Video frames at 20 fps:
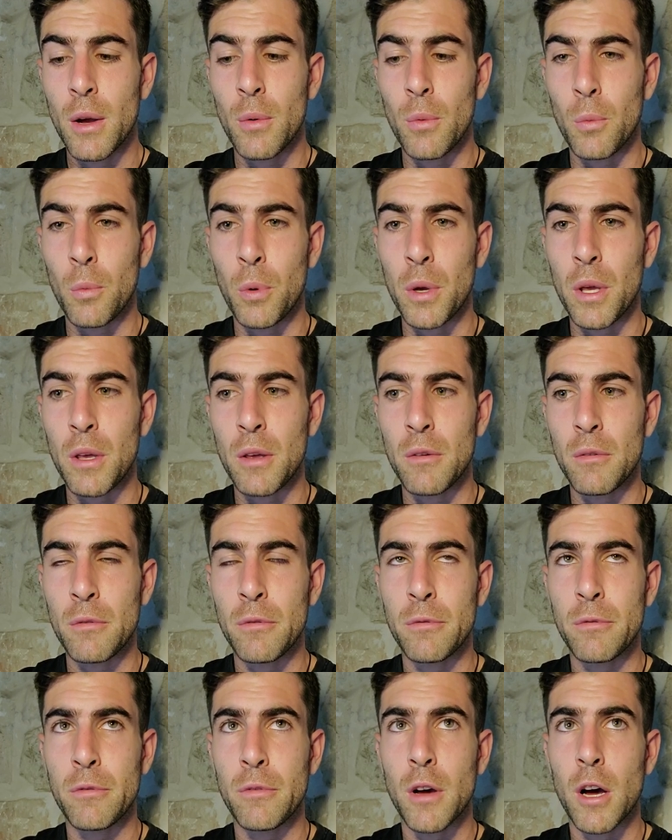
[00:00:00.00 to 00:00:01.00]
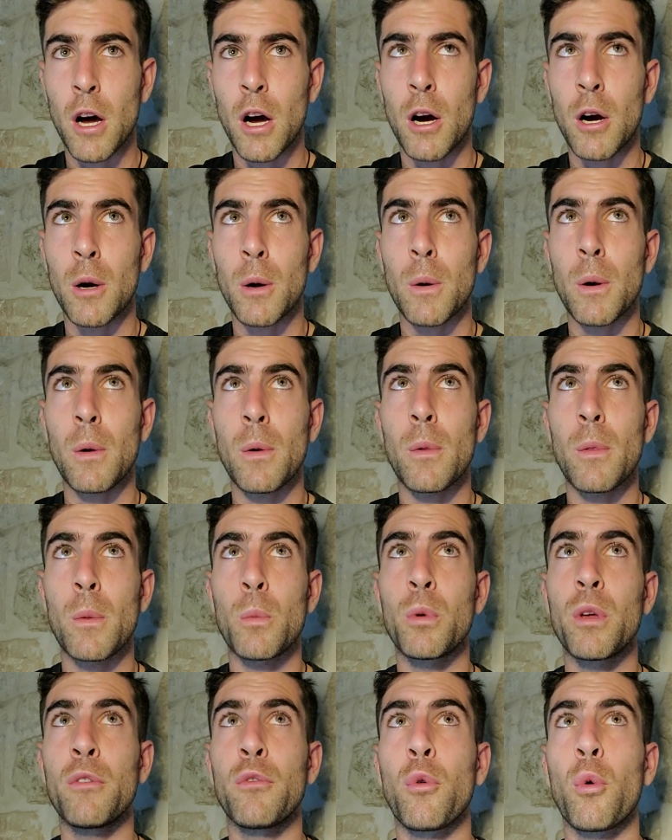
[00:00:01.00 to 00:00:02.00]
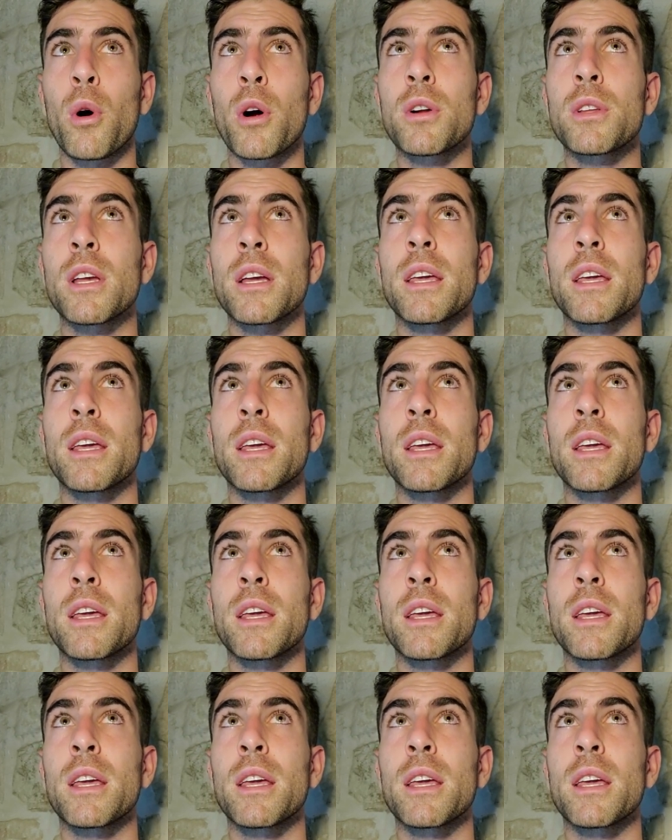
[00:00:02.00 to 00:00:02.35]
we've worked